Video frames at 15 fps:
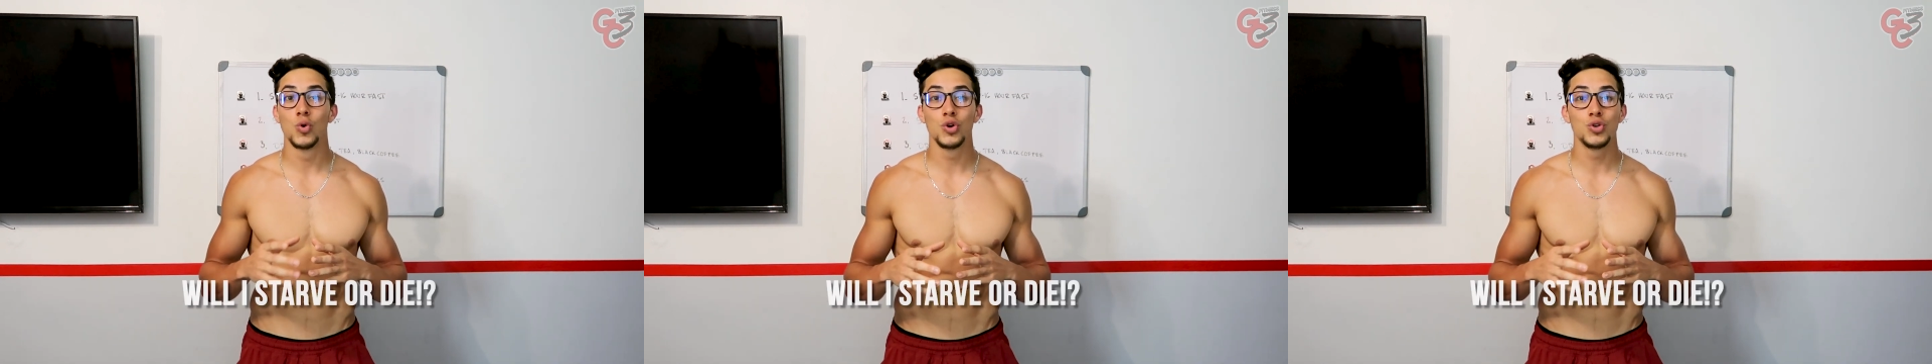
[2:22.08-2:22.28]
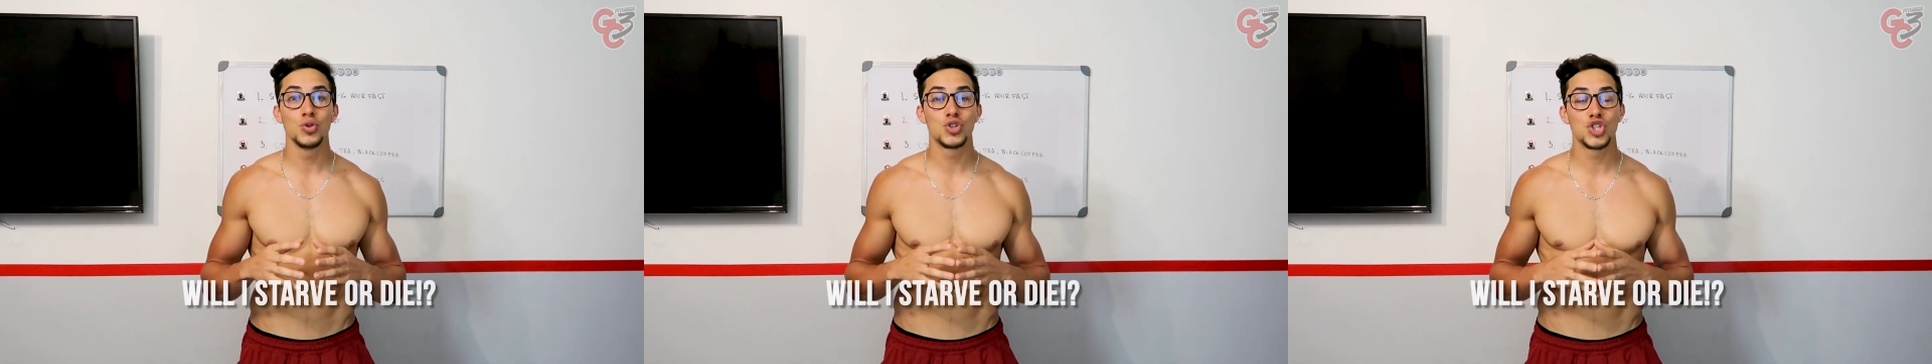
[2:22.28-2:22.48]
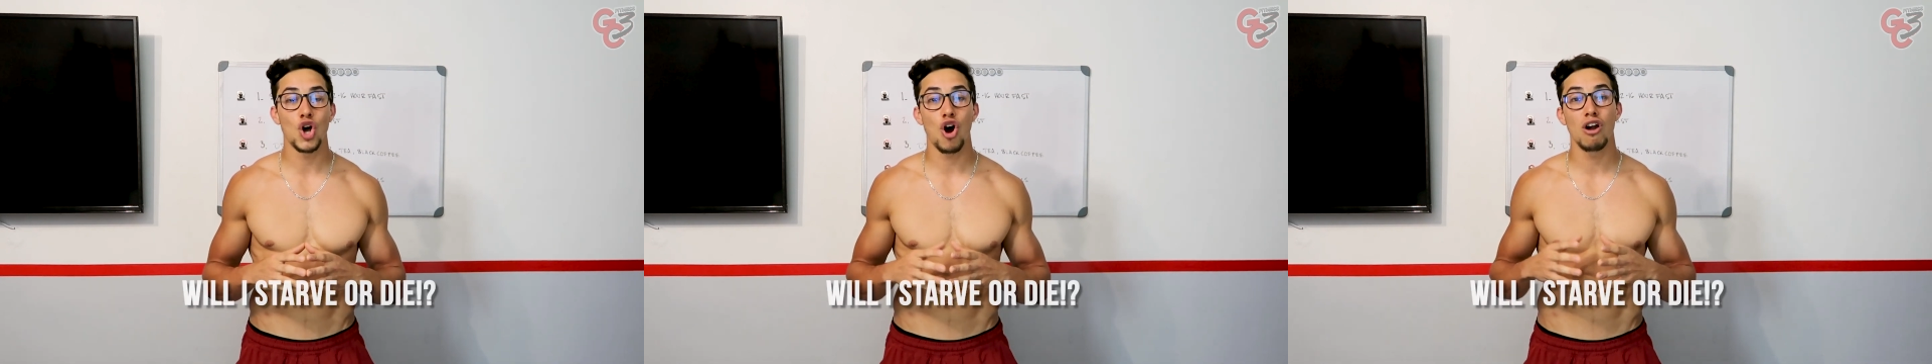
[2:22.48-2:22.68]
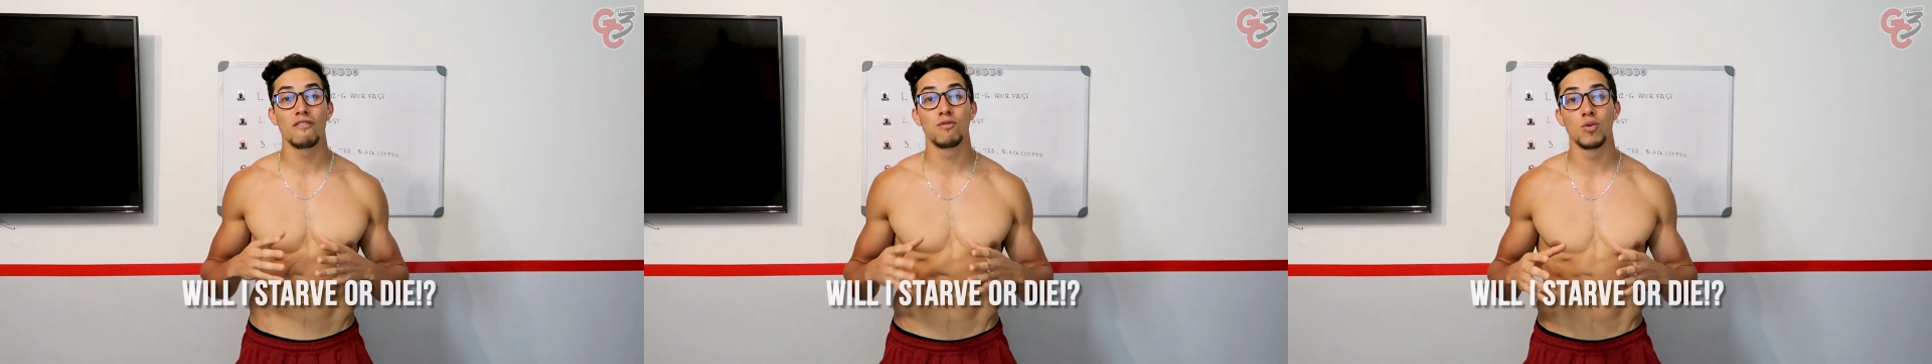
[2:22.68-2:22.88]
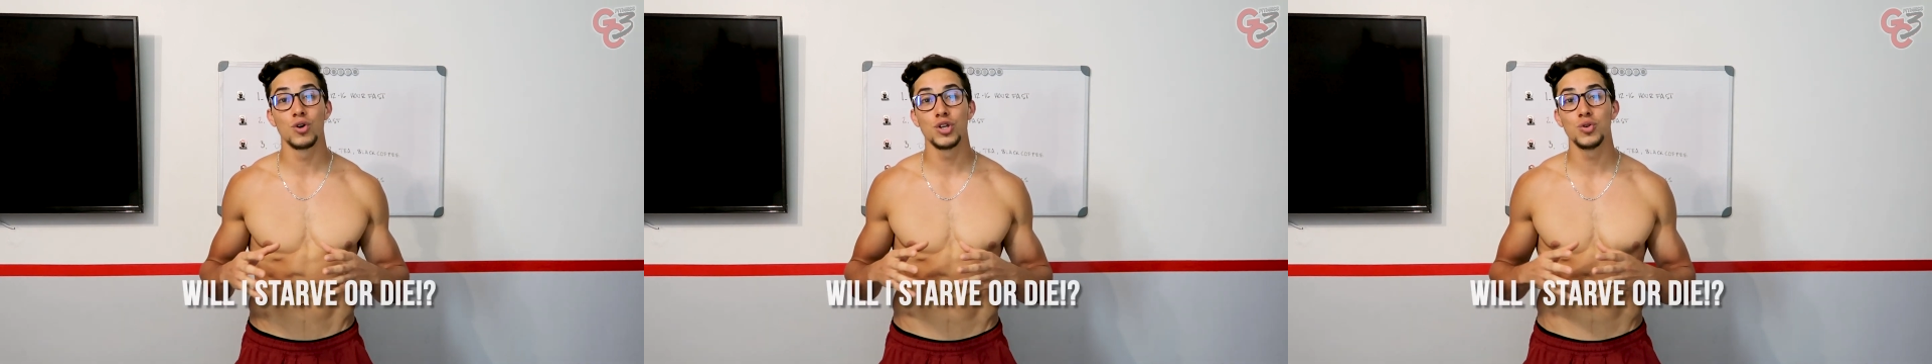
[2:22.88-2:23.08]
Will you
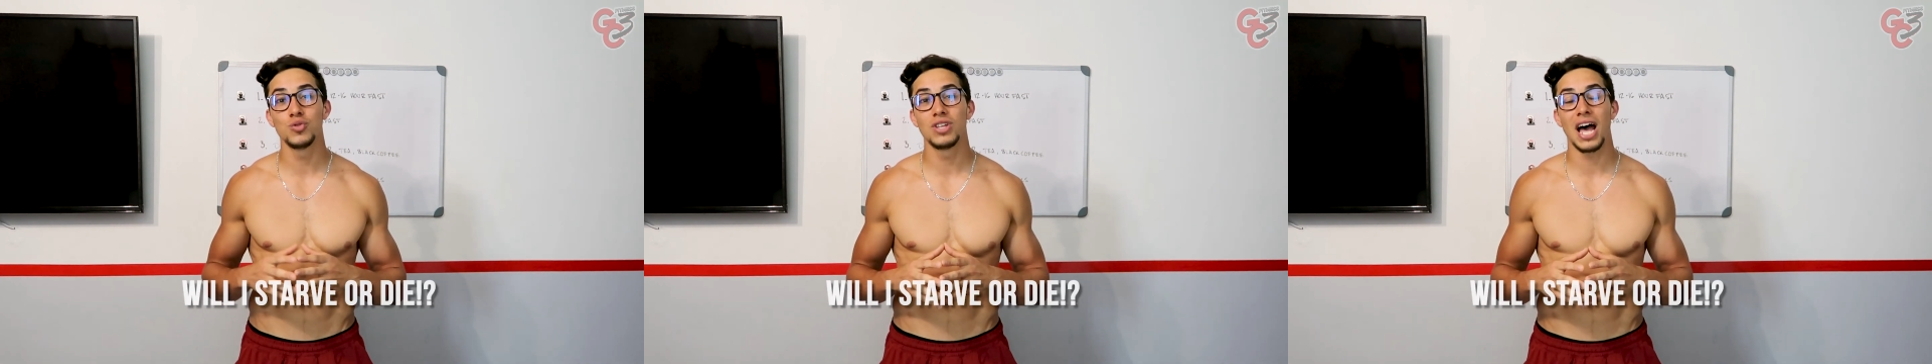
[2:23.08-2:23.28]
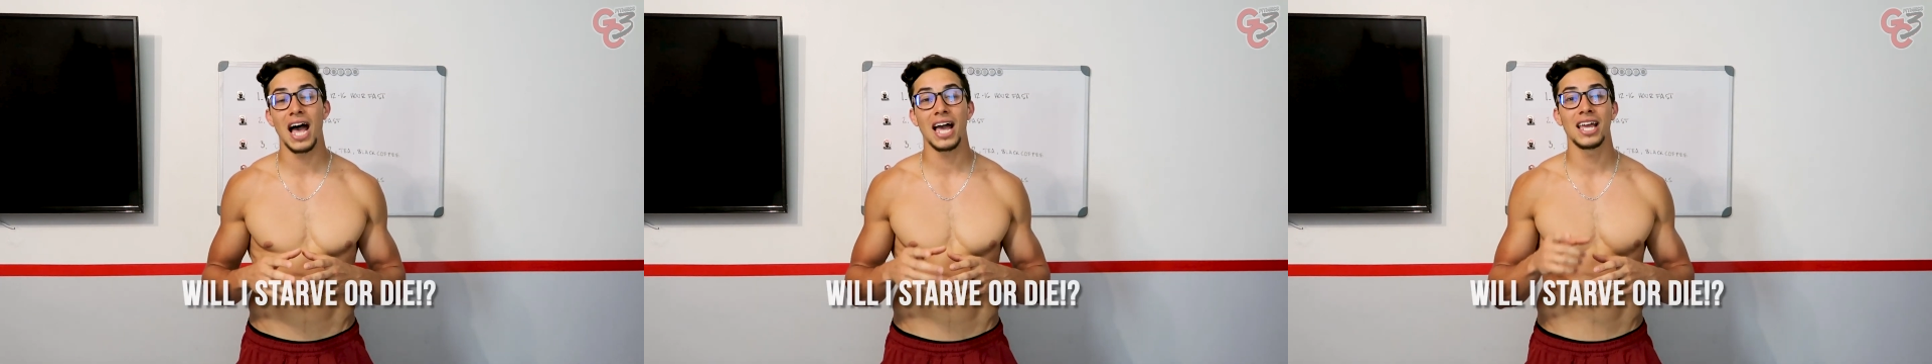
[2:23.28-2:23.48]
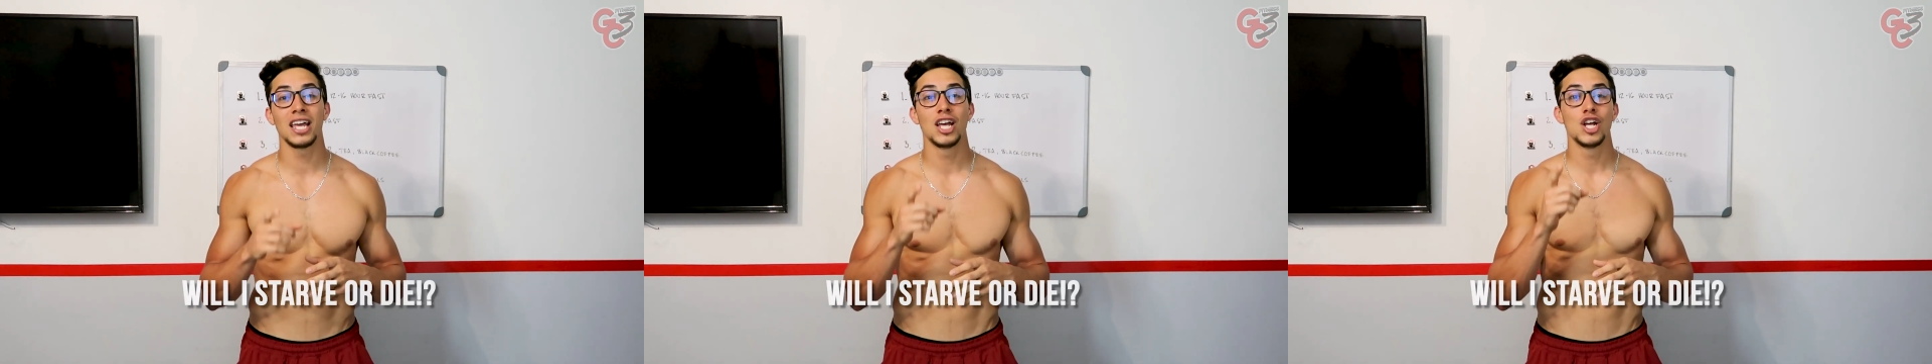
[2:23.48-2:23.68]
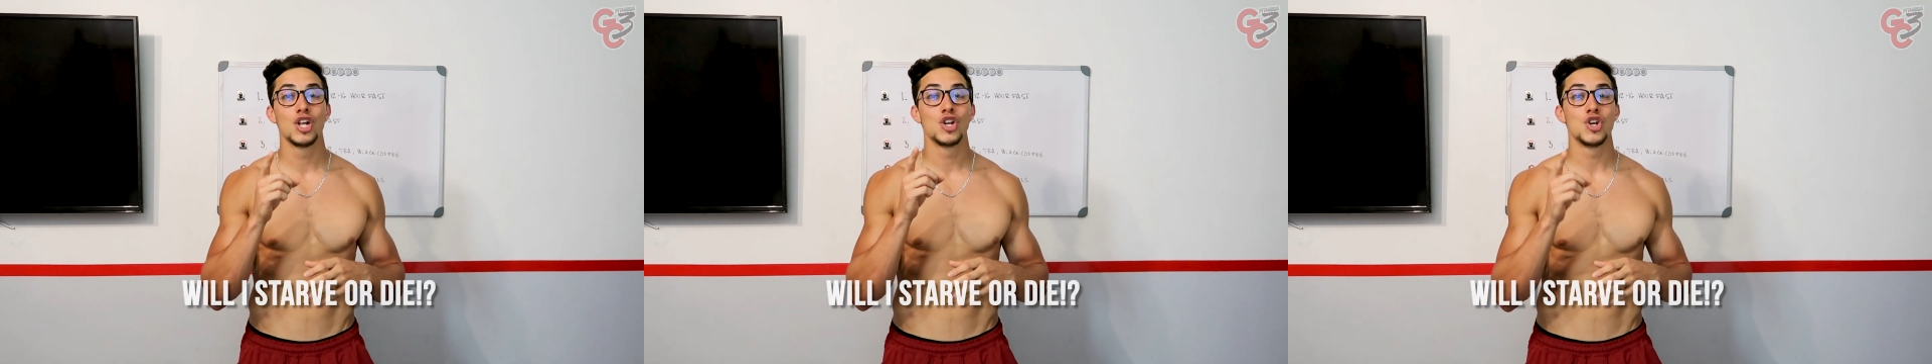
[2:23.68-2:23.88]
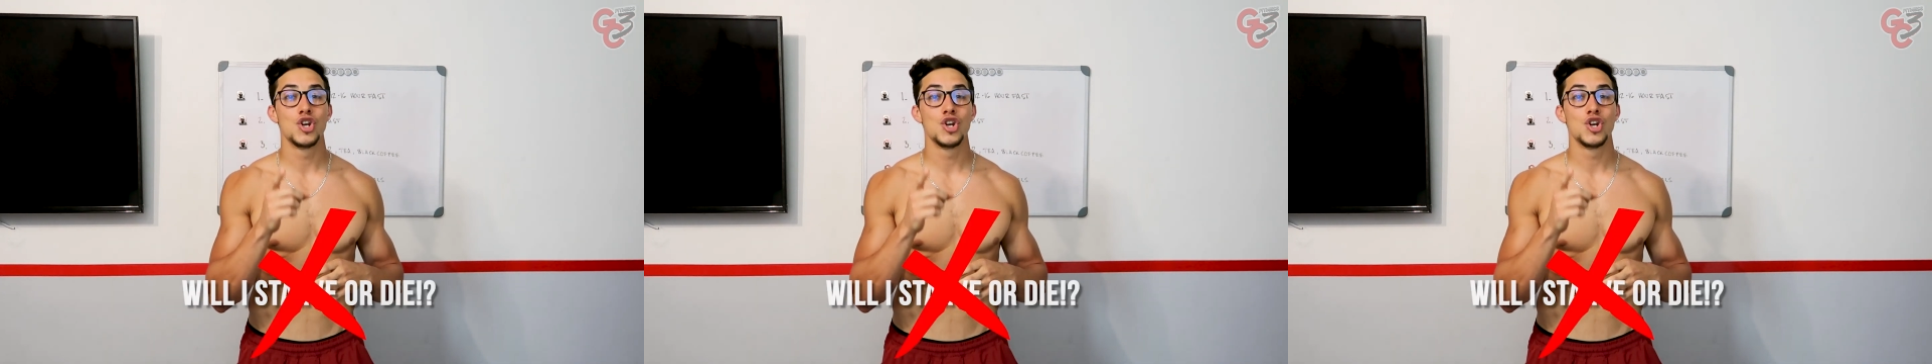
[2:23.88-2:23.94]
starve? Will you die?